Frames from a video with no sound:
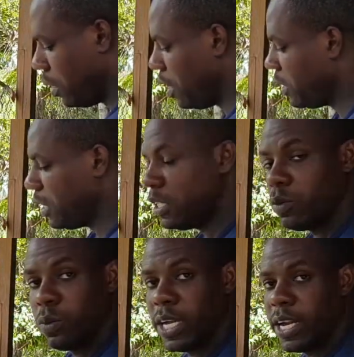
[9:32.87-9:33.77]
This is
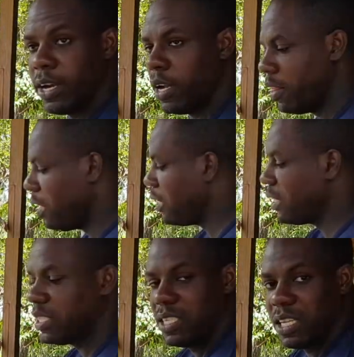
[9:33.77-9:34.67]
where
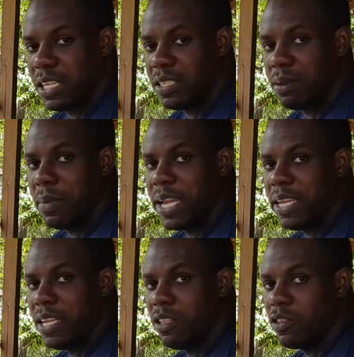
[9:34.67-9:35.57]
this little
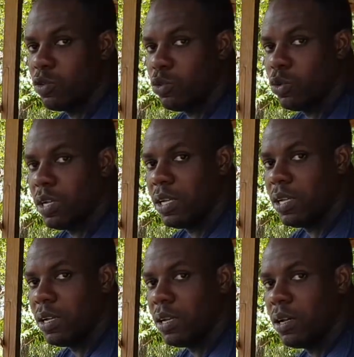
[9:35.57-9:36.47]
bending tool
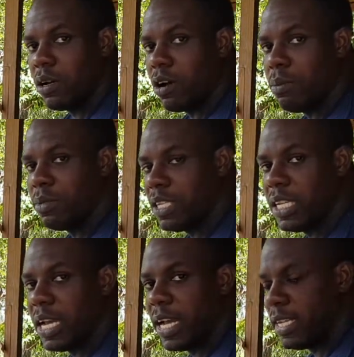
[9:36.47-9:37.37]
comes
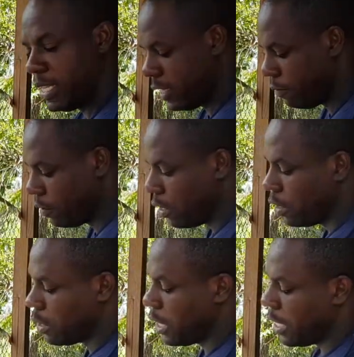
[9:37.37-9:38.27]
in handy.
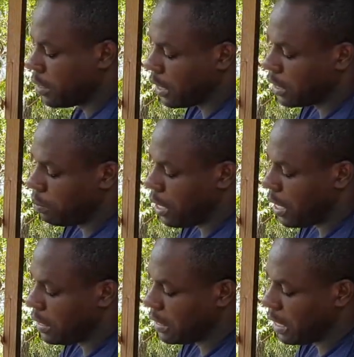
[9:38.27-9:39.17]
So there's a
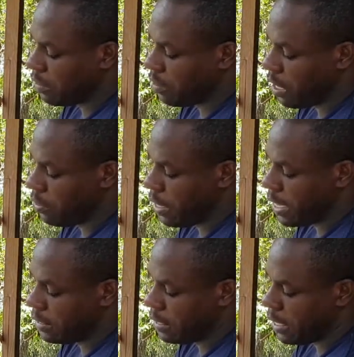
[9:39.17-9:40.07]
small section
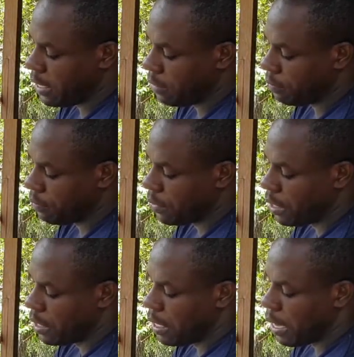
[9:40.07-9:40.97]
right here
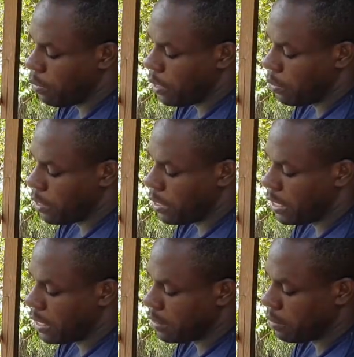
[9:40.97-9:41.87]
that we will
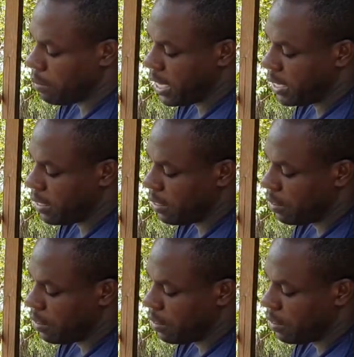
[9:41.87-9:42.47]
need to bend.